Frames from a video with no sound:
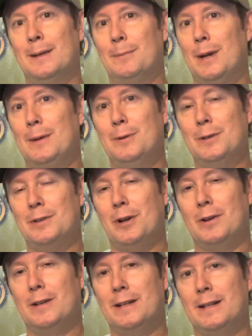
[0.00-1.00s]
maybe you're
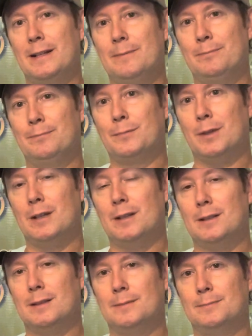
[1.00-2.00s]
targeting
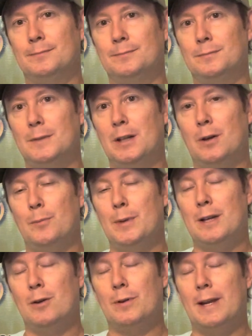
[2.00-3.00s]

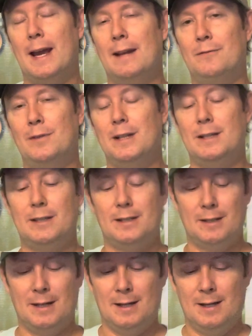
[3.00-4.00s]
big old catfish.
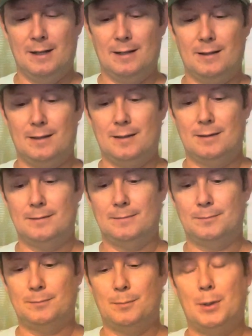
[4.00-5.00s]

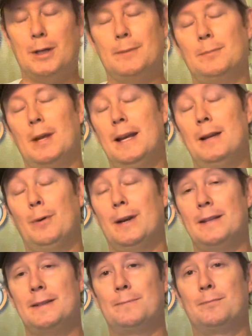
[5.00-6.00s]
But
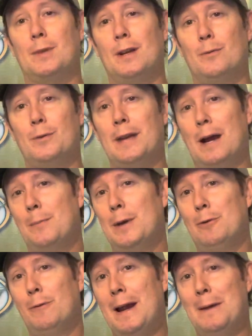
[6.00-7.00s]
anyways, without me
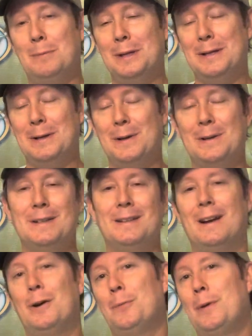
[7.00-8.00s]
rambling on,
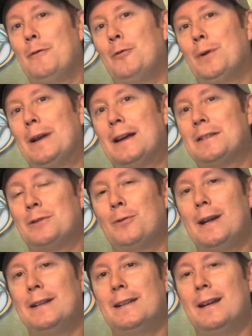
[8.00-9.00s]
I hope everyone has a
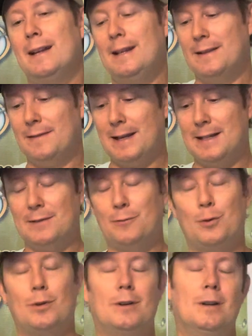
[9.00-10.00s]
great day, and thanks
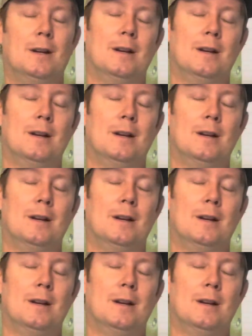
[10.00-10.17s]
for